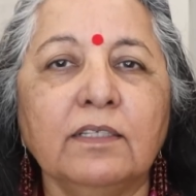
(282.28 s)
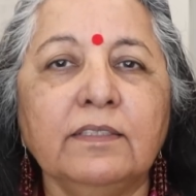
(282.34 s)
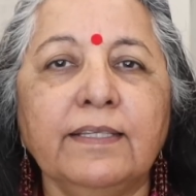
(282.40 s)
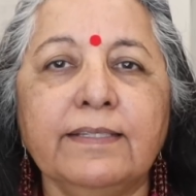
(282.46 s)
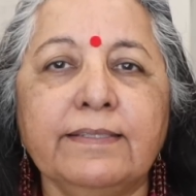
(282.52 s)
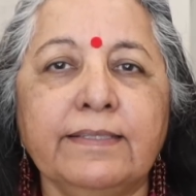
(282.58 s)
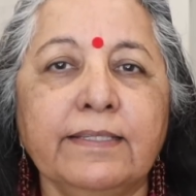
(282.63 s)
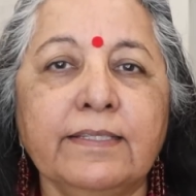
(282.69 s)

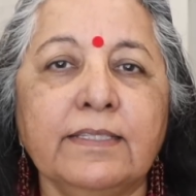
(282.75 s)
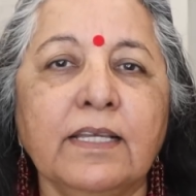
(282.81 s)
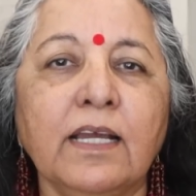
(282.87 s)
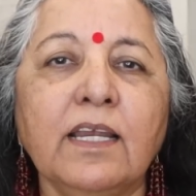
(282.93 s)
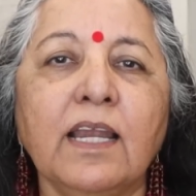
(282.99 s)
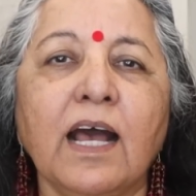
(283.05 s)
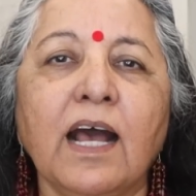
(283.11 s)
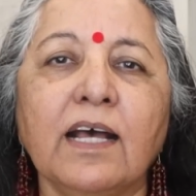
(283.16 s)
this is
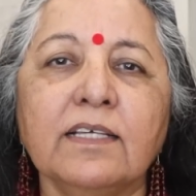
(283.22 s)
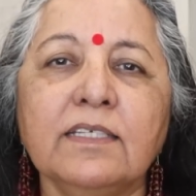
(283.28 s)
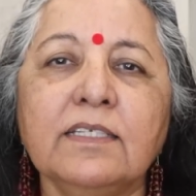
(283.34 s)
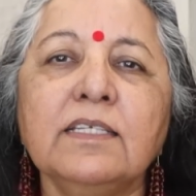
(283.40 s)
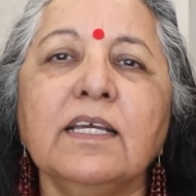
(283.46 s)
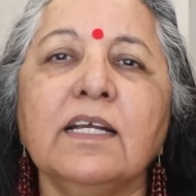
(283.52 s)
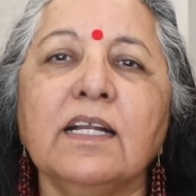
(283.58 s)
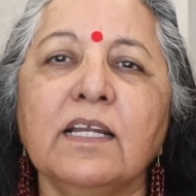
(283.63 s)
the
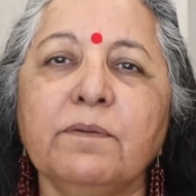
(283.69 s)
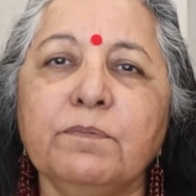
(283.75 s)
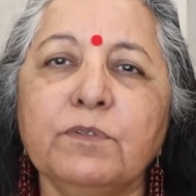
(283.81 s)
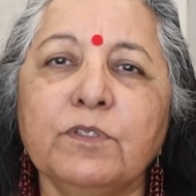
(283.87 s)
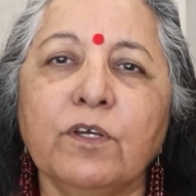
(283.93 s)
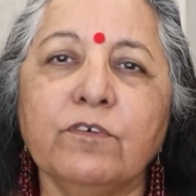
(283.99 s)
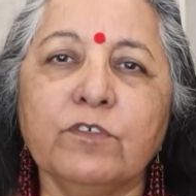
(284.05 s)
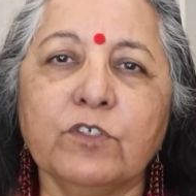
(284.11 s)
last
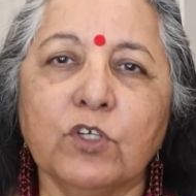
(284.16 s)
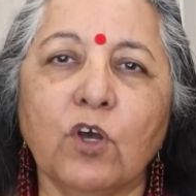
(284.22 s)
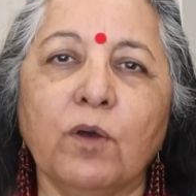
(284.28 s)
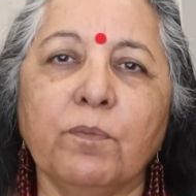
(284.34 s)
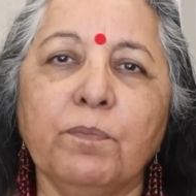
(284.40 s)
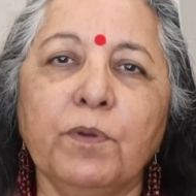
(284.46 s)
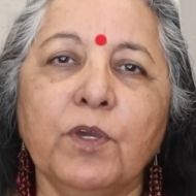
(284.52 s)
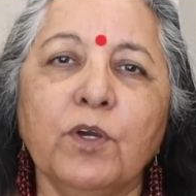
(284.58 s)
eclipse of
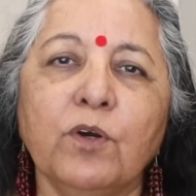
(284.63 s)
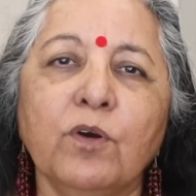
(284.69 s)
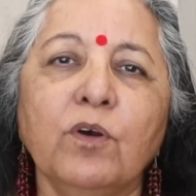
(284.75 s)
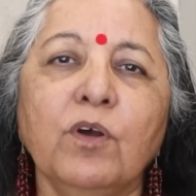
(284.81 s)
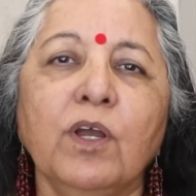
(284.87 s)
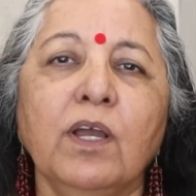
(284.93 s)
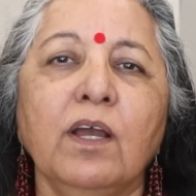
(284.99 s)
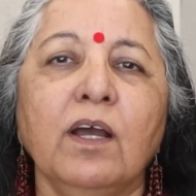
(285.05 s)

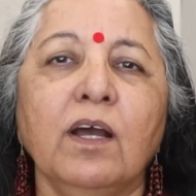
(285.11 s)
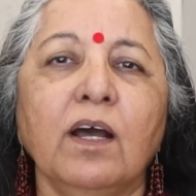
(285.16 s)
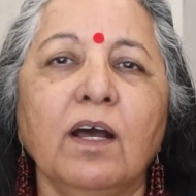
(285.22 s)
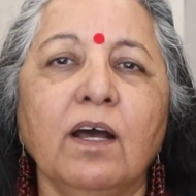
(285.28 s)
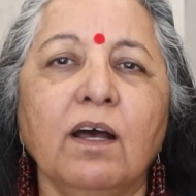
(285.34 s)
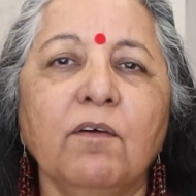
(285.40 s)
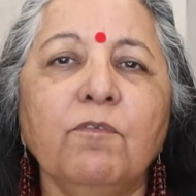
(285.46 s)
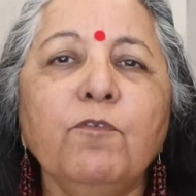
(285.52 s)
Scorpio
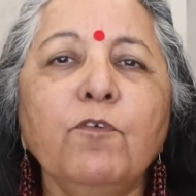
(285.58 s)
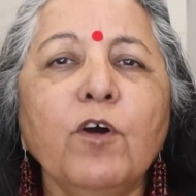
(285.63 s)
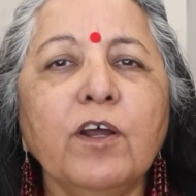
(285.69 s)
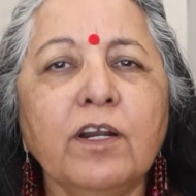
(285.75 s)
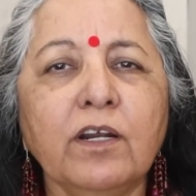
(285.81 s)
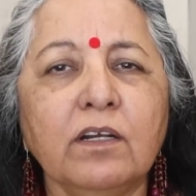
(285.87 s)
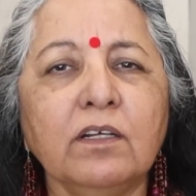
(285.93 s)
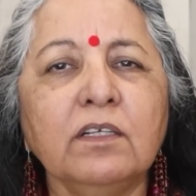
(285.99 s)

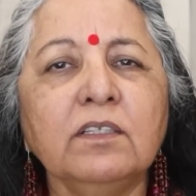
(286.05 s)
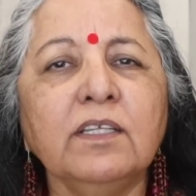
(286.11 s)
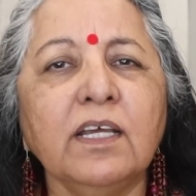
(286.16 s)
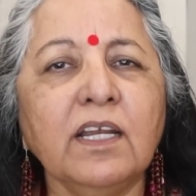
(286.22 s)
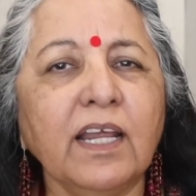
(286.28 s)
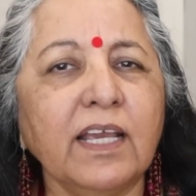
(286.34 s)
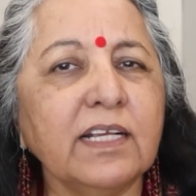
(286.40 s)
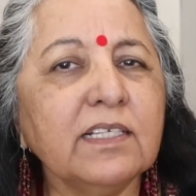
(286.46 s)
for
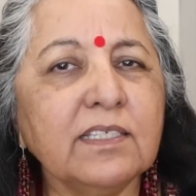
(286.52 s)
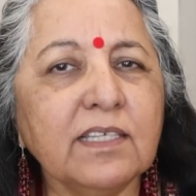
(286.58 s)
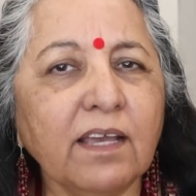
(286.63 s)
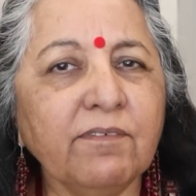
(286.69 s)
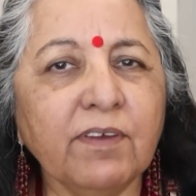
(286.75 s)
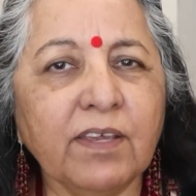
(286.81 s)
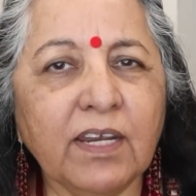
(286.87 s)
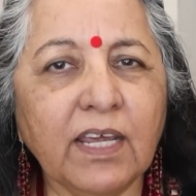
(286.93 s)
the next
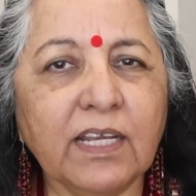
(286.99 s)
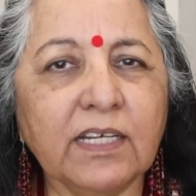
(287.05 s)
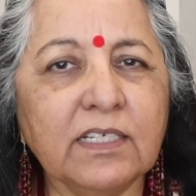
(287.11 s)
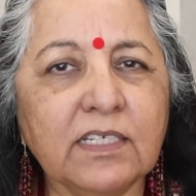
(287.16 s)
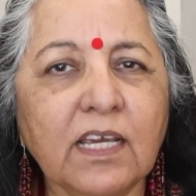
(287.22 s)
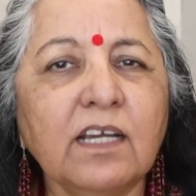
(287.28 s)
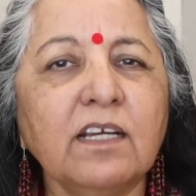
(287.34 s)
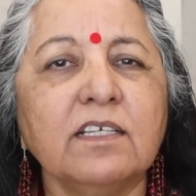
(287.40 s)

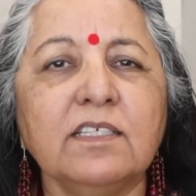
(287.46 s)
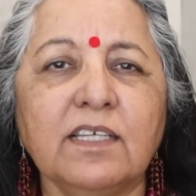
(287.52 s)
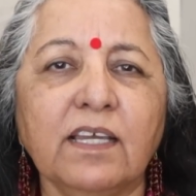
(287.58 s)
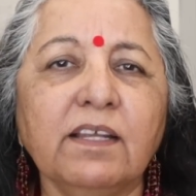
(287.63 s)
7-8 years.